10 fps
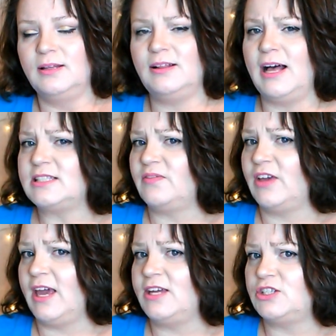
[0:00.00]

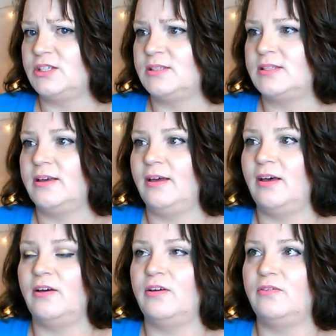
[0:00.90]
classifications
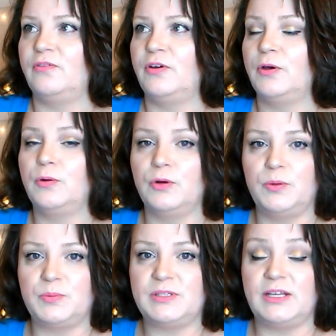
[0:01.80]
of
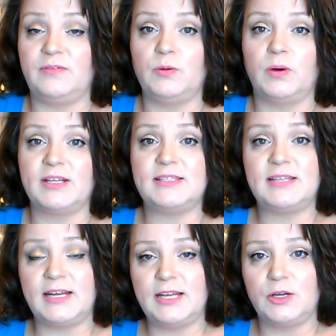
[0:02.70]
groups, and if you want to
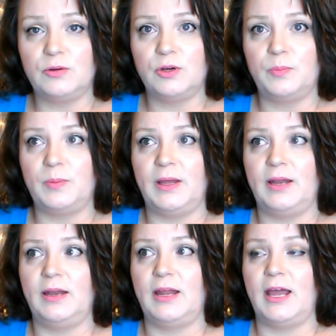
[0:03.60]
study in a group,
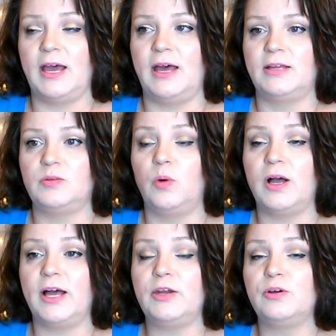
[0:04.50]
and
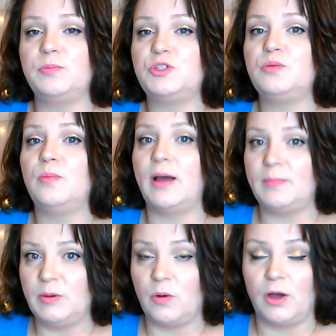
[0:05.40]
what kind of groups you
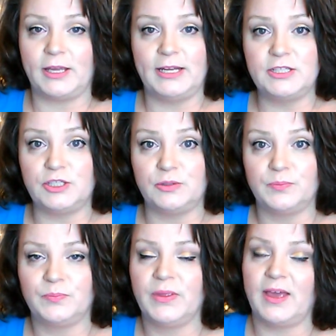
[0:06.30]
might be walking into
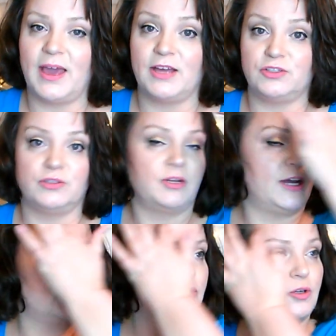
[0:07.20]
as
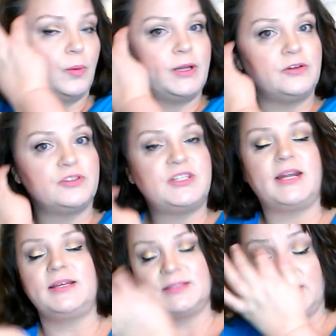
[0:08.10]
you're growing your
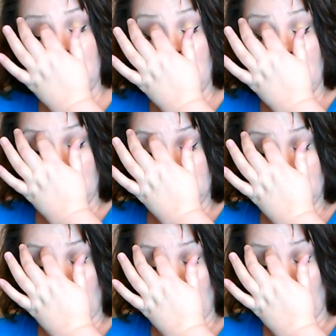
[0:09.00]
studies.
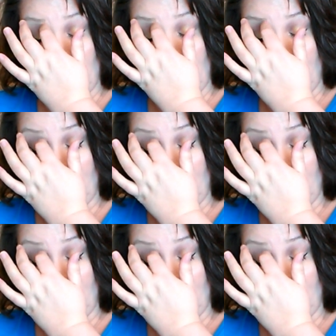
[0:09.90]
So